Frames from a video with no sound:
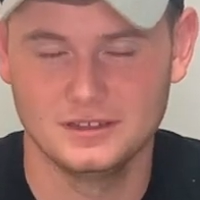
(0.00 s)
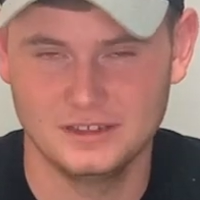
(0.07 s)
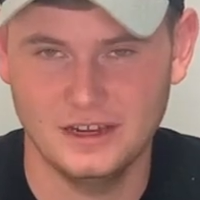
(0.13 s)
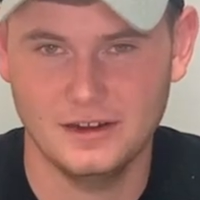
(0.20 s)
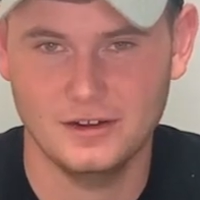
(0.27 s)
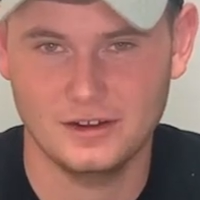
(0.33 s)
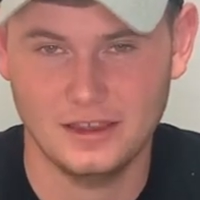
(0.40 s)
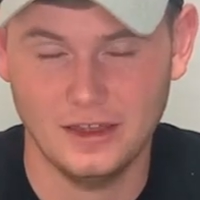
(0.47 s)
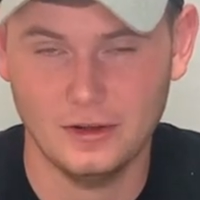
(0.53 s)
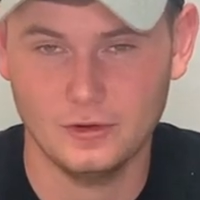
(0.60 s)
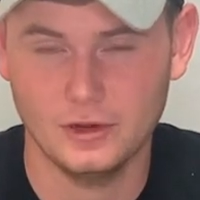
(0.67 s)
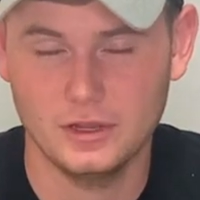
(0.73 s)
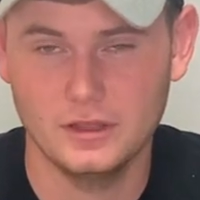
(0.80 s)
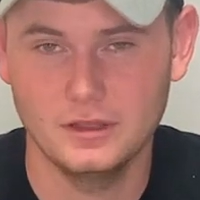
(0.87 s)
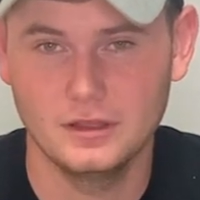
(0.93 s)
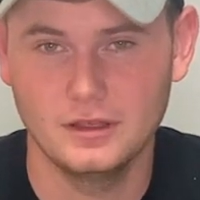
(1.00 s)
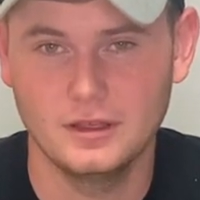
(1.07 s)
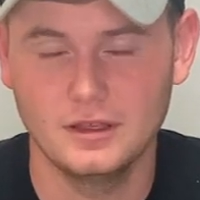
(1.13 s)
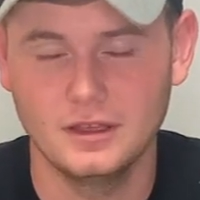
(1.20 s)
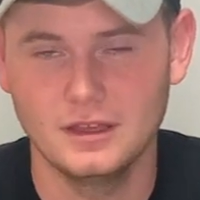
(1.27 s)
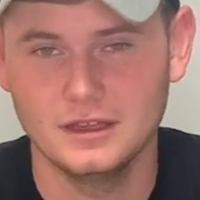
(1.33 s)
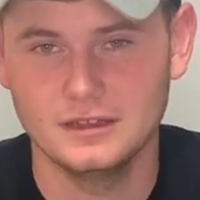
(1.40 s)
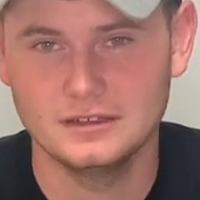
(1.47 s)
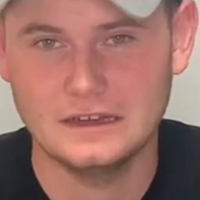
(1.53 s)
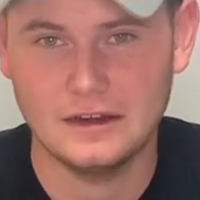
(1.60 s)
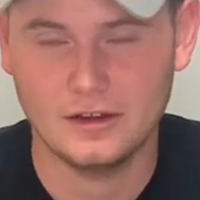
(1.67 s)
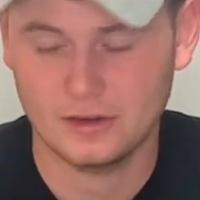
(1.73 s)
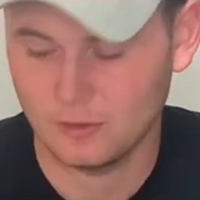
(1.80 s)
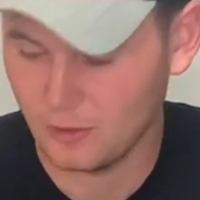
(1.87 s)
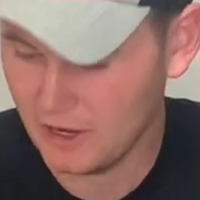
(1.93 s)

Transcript: Derrick Henry. Derrick